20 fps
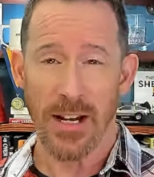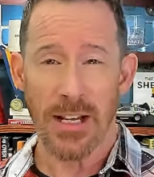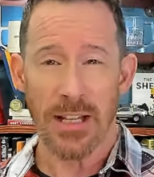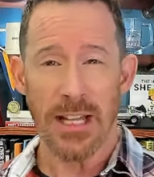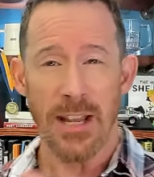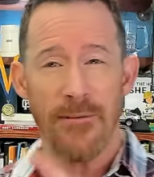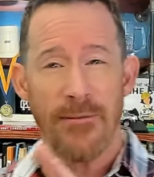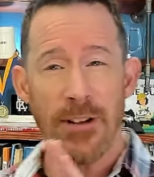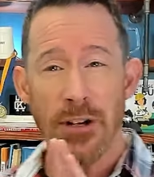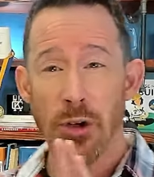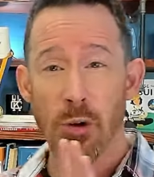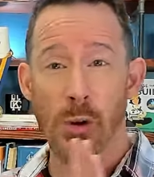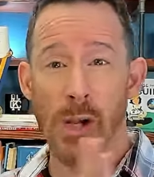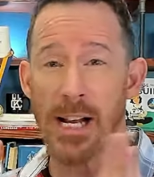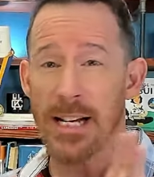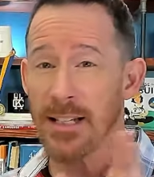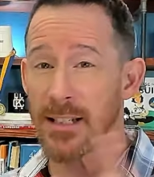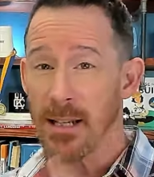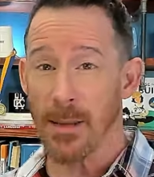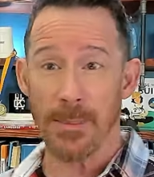They
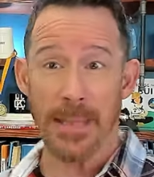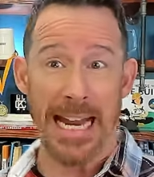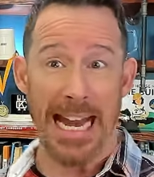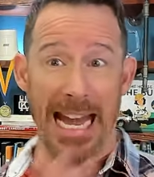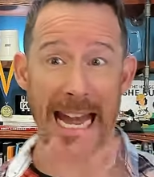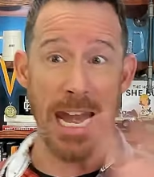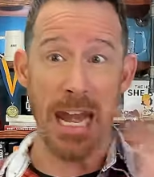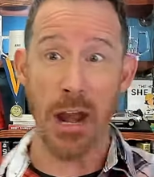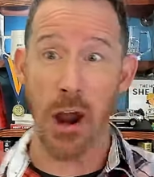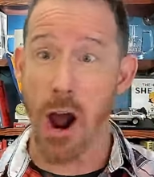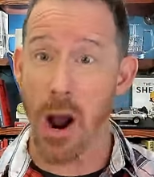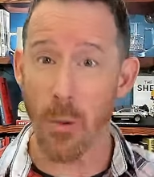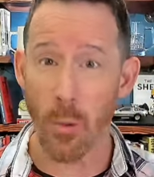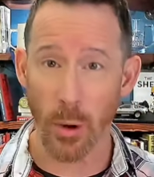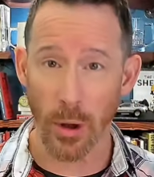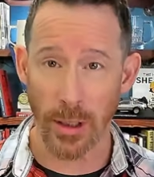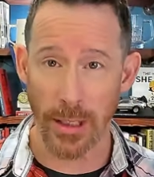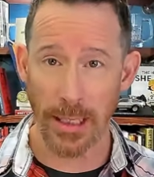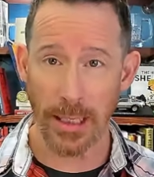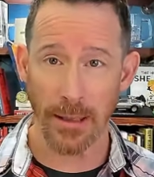visualize something not
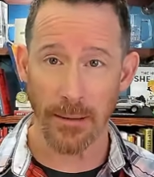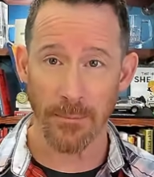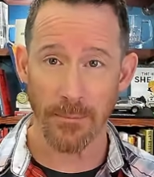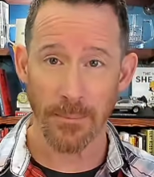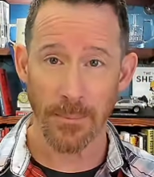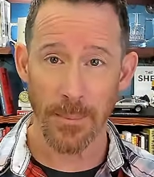working.